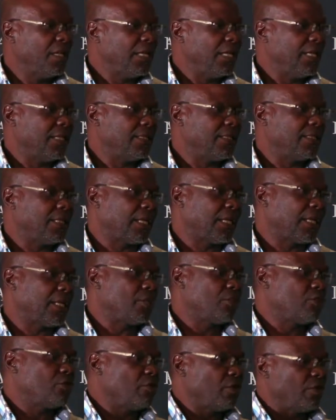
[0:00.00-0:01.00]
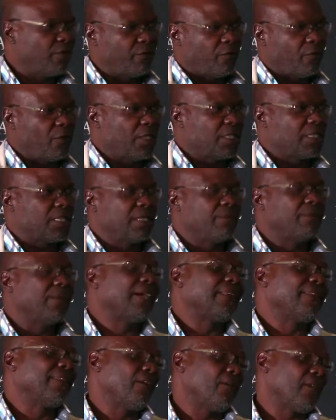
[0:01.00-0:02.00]
and try to influence him
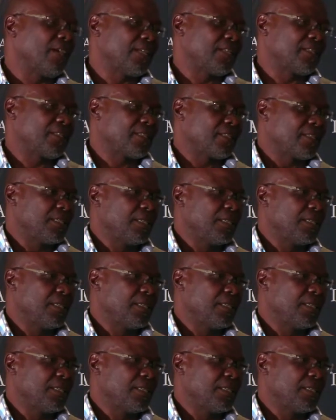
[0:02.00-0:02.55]
otherwise.